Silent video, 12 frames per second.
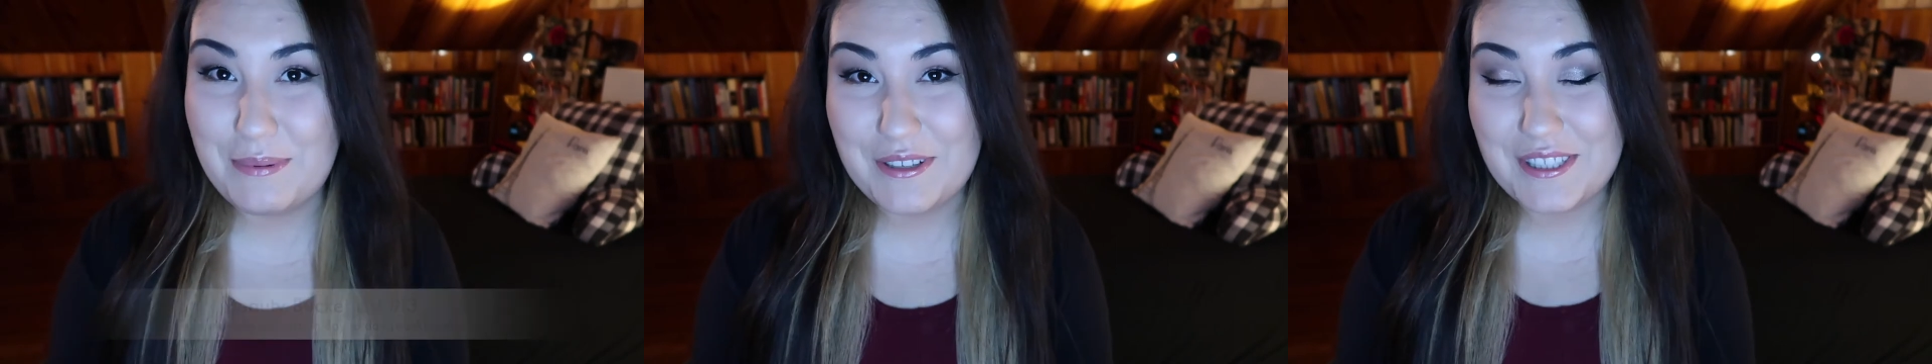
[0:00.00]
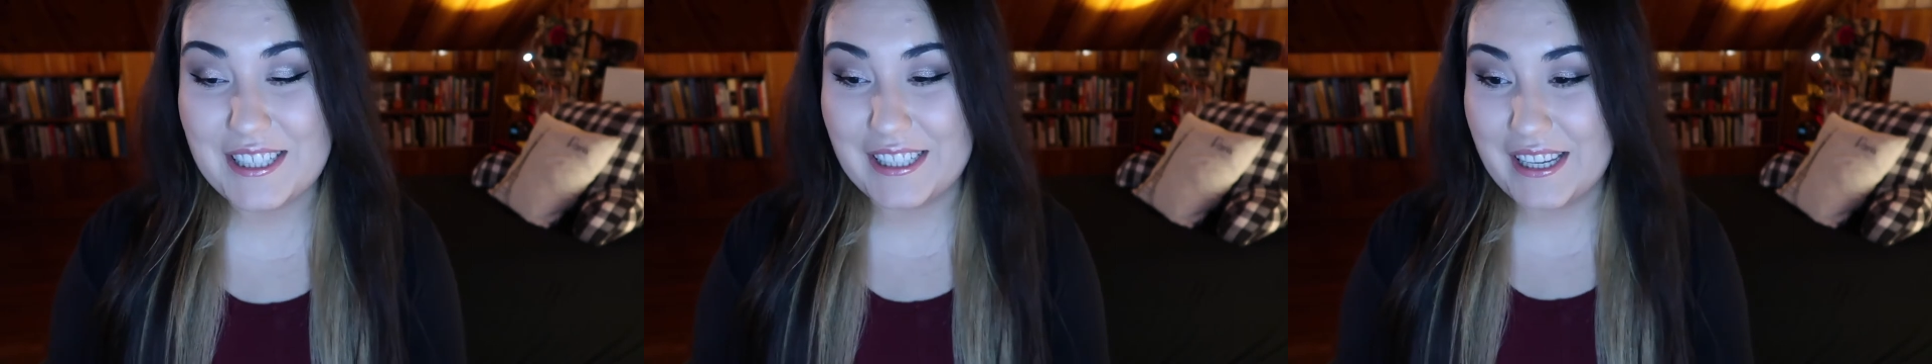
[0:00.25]

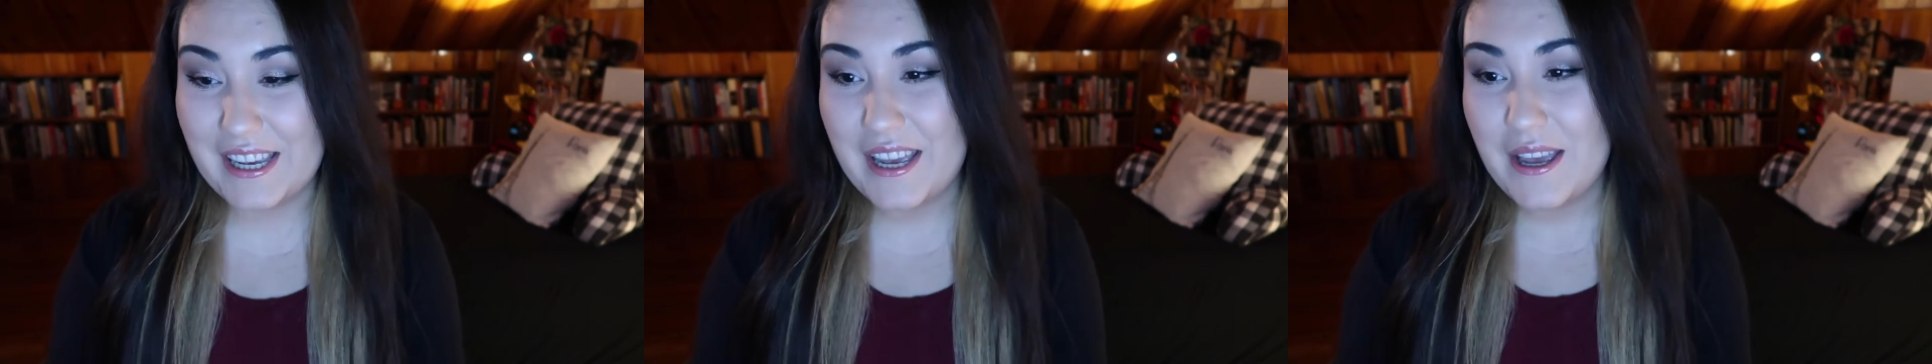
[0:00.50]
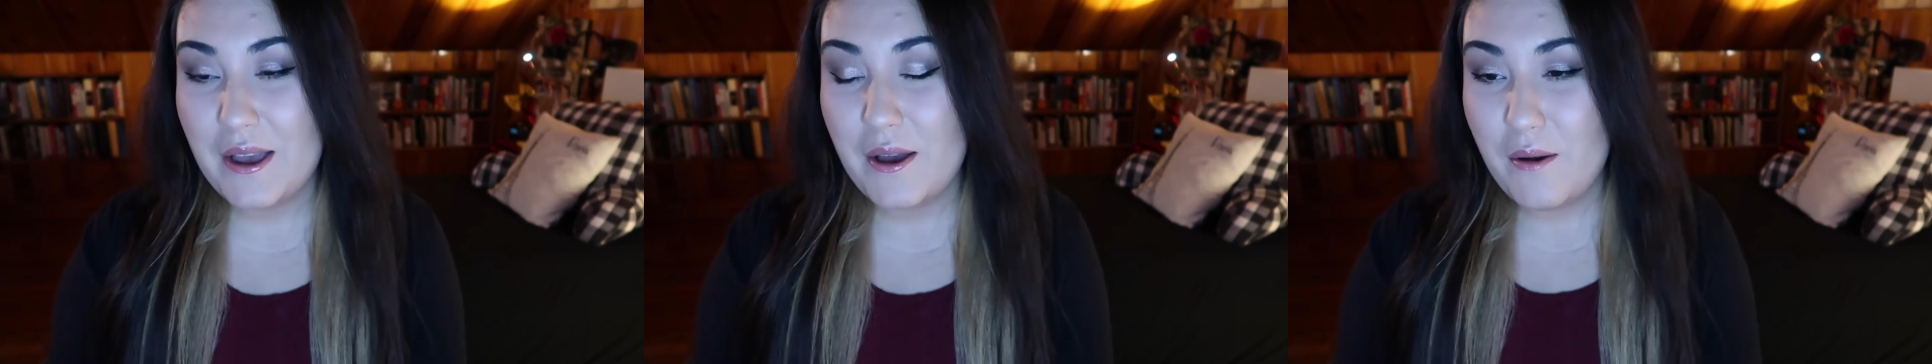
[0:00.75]
bit silly,
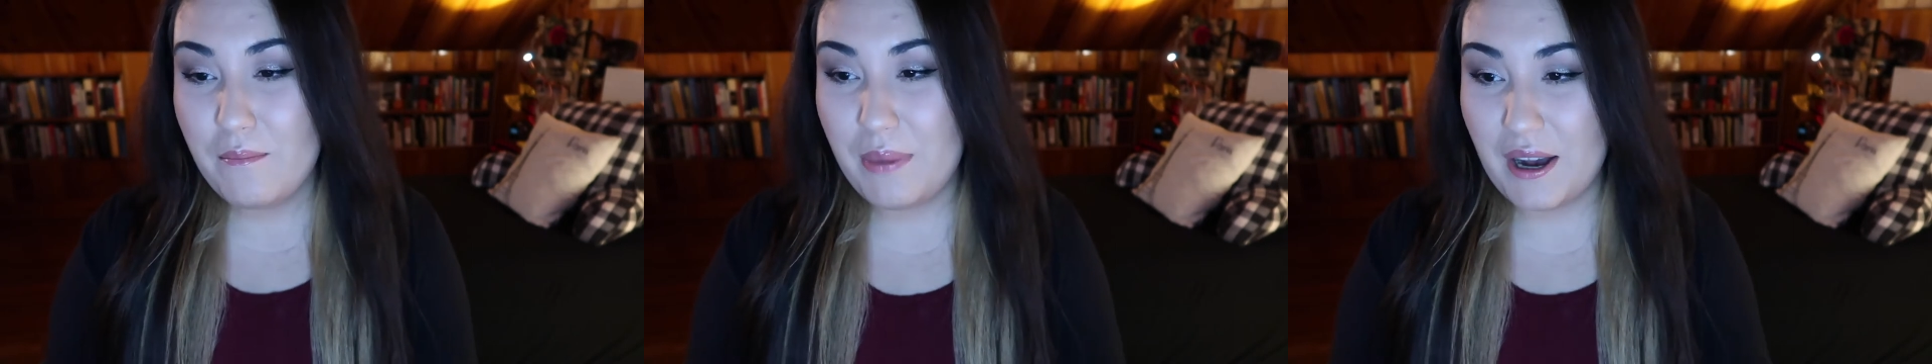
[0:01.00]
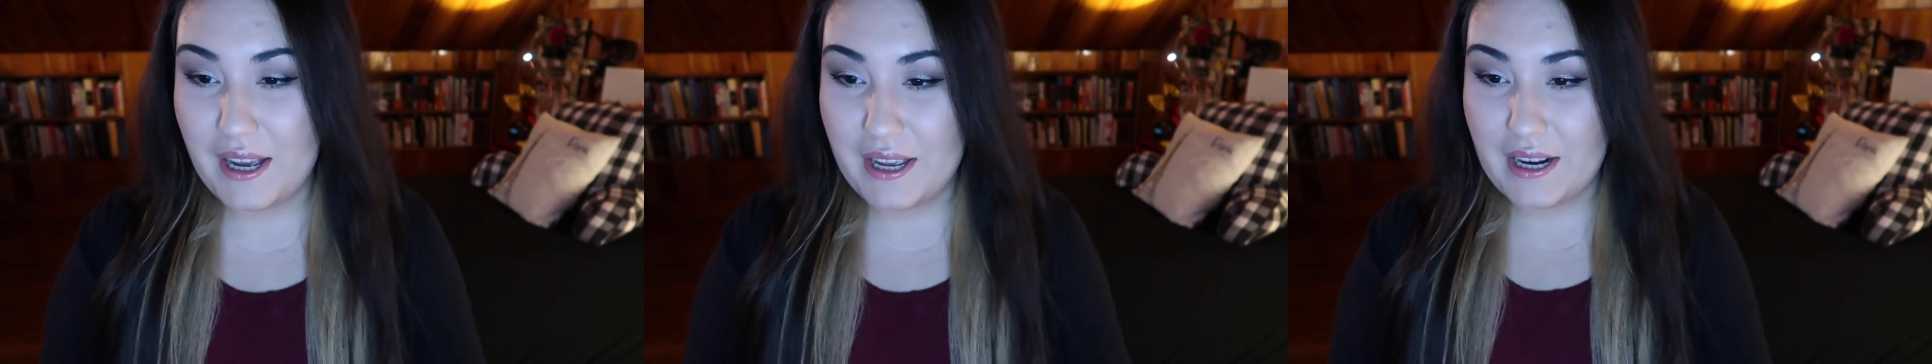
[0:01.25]

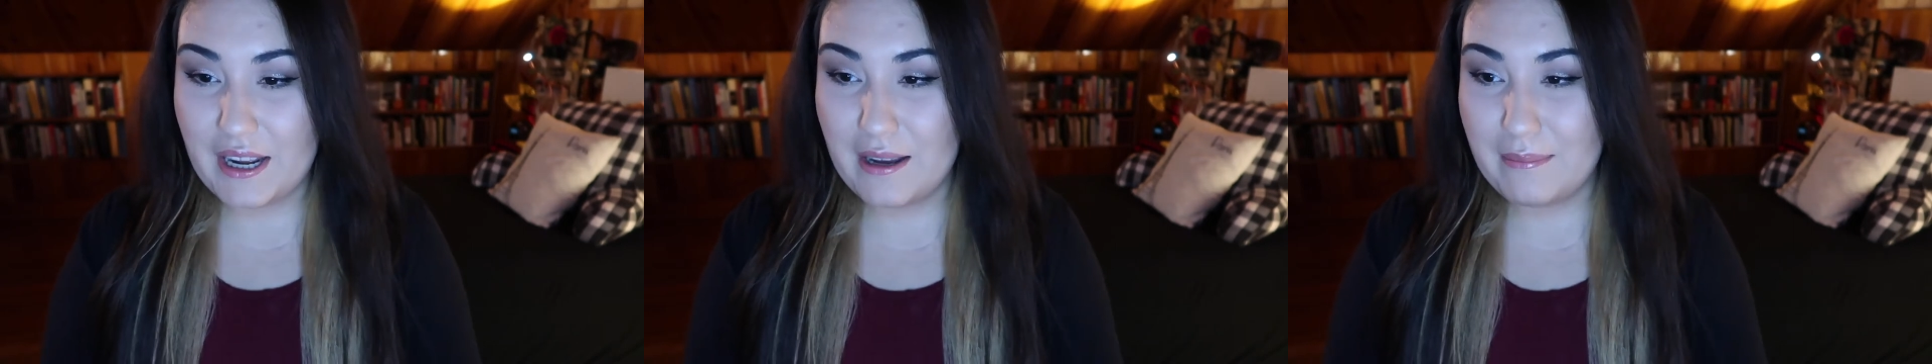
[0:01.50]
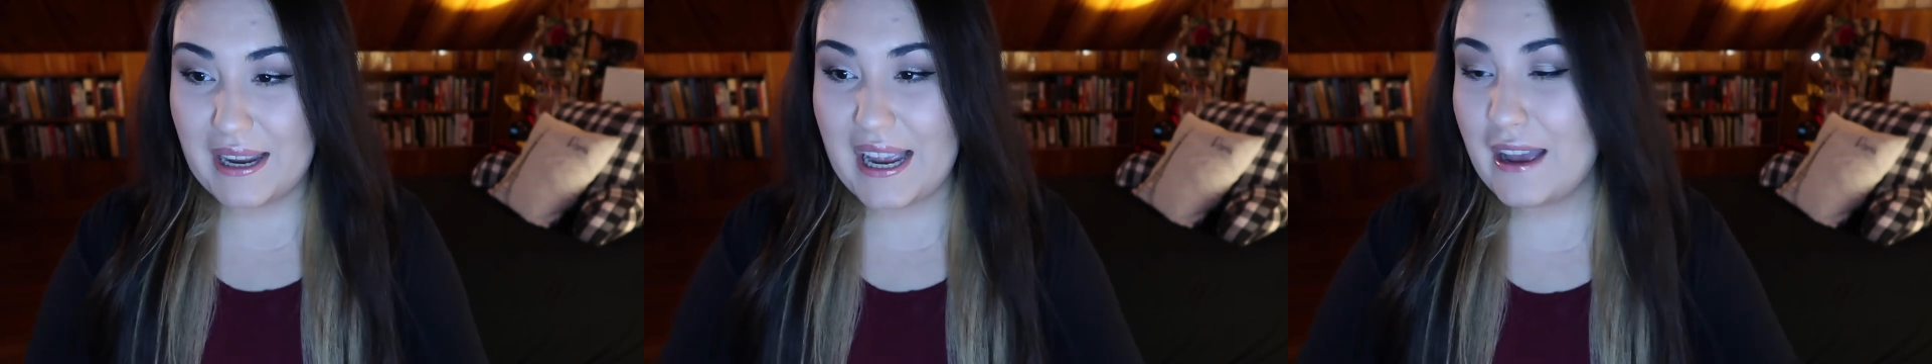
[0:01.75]
but
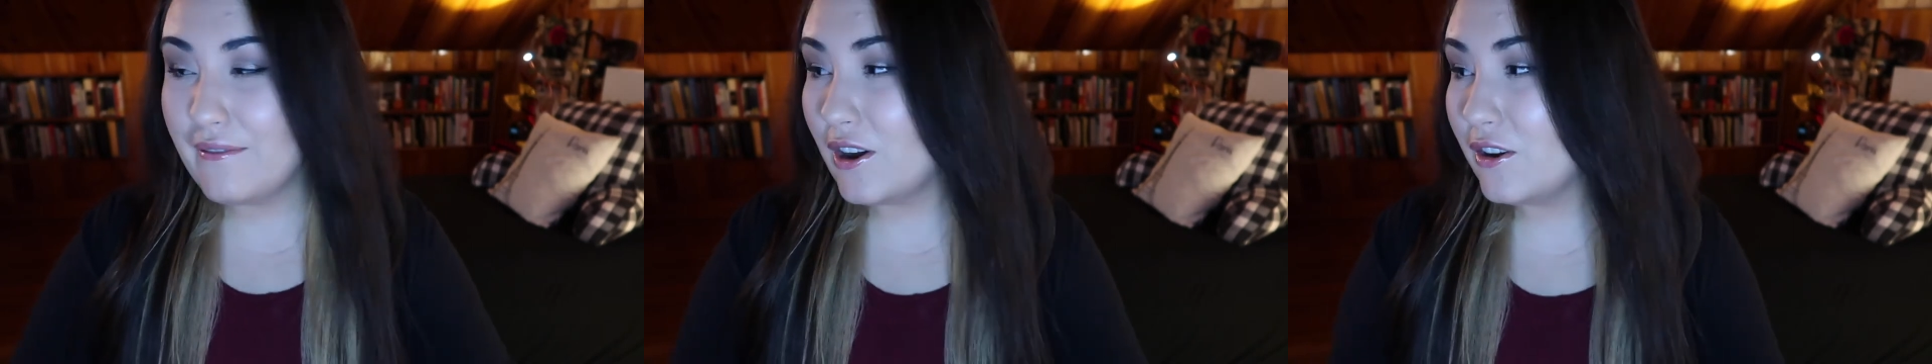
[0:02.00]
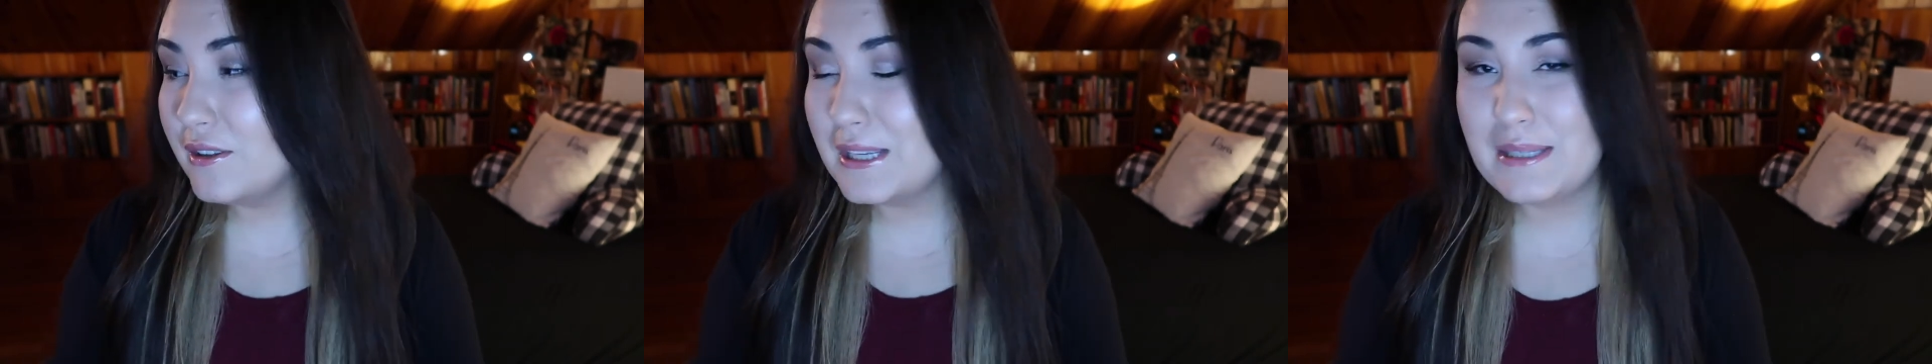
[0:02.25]
um, I have
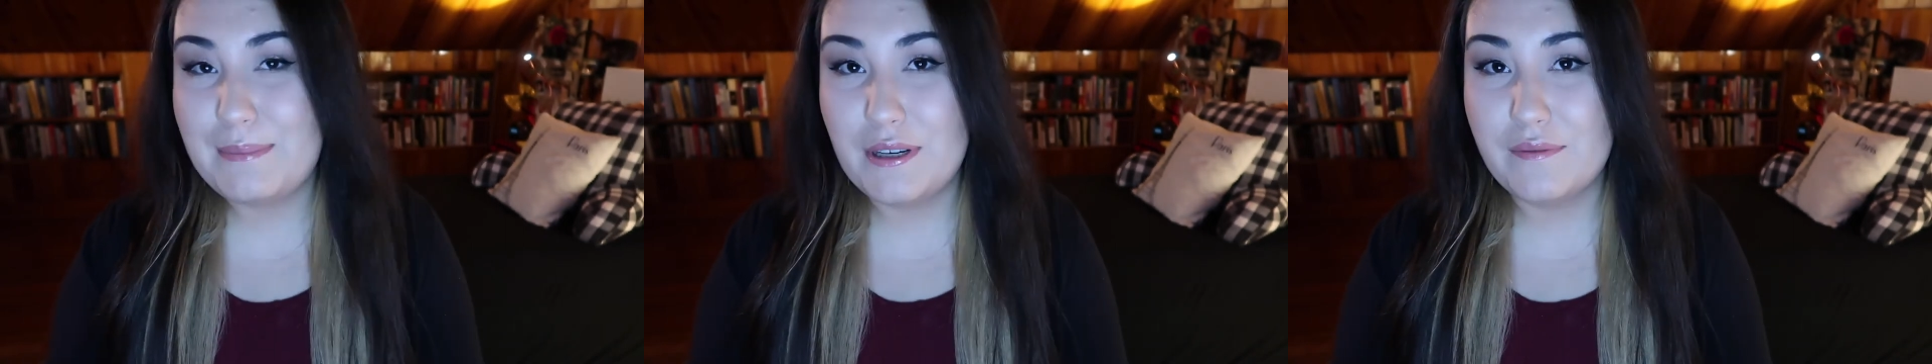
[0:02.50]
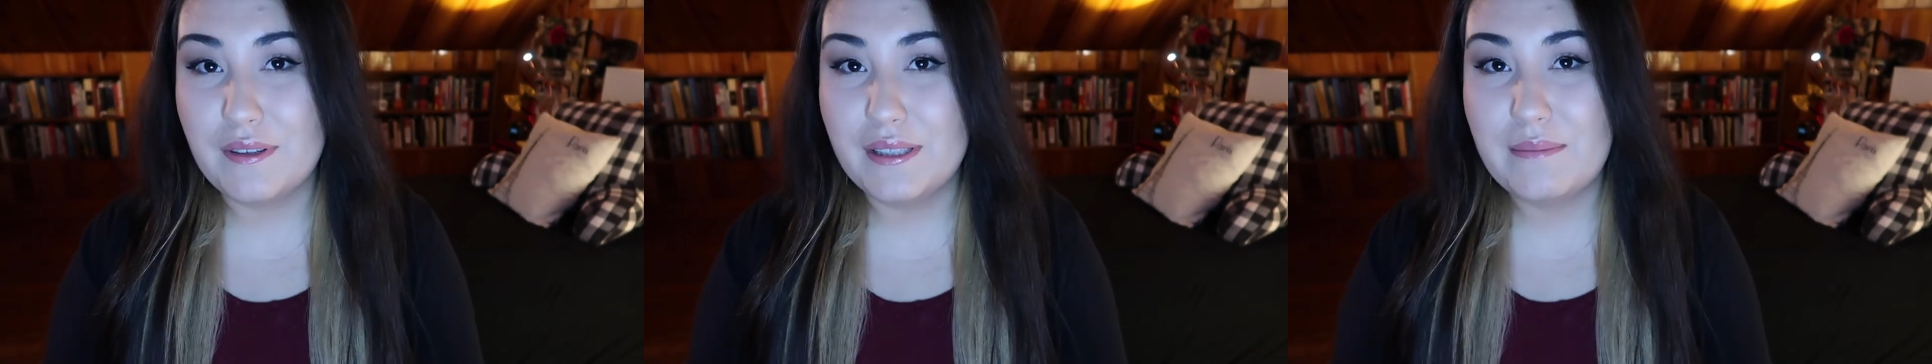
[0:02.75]
all these
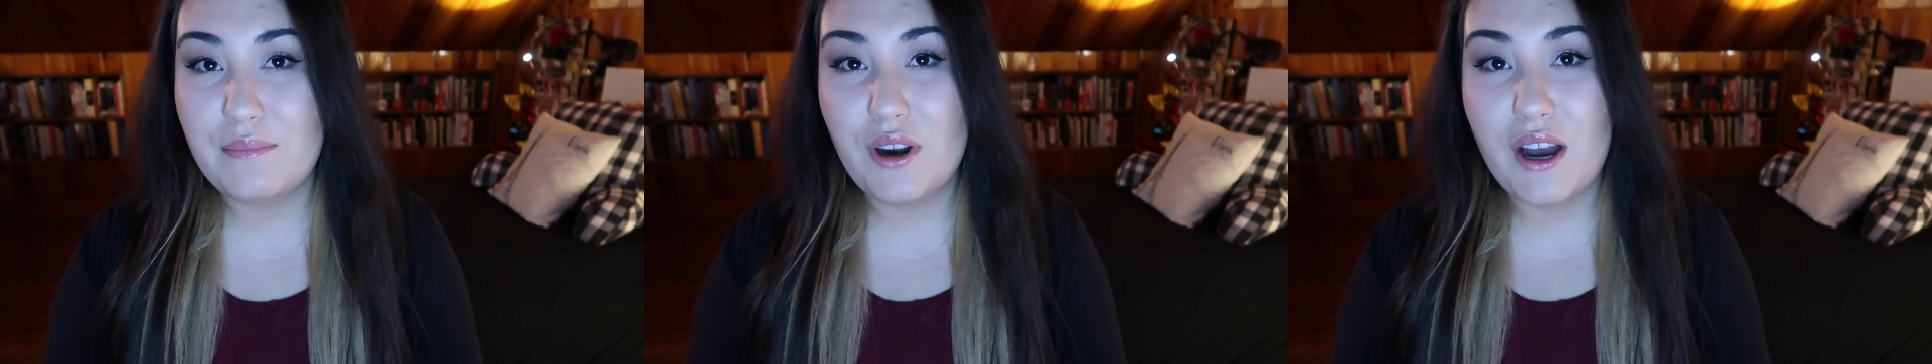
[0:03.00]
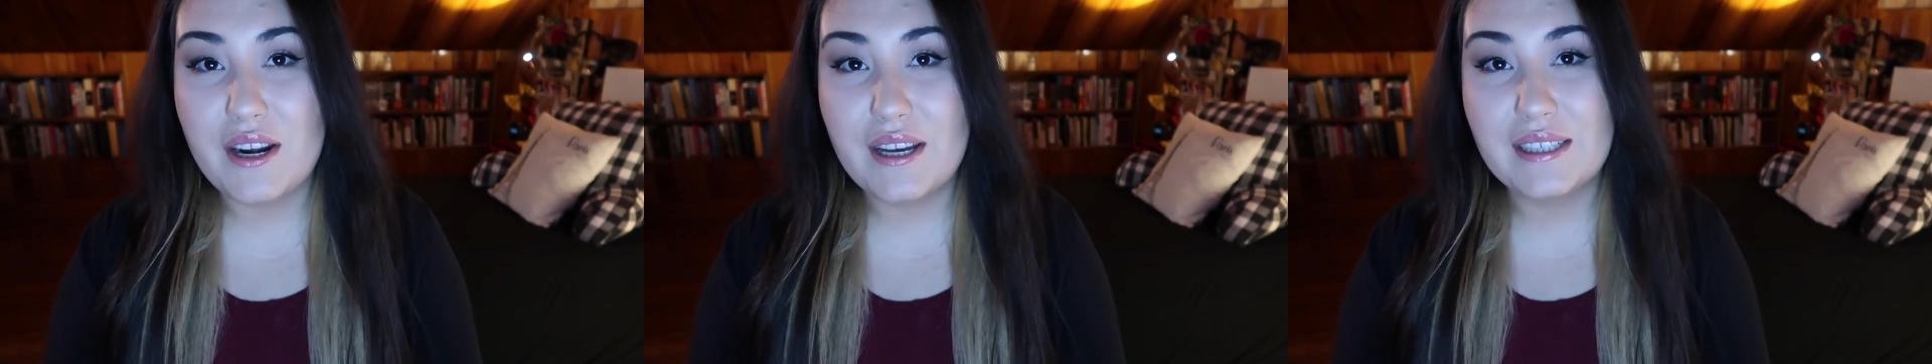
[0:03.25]
beautiful lip
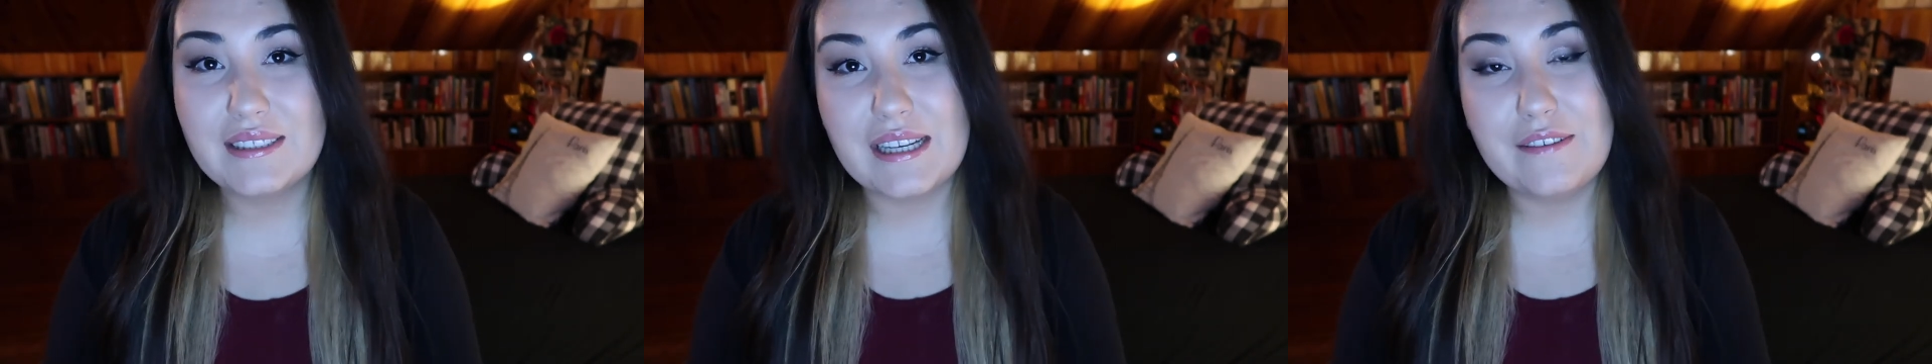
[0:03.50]
products.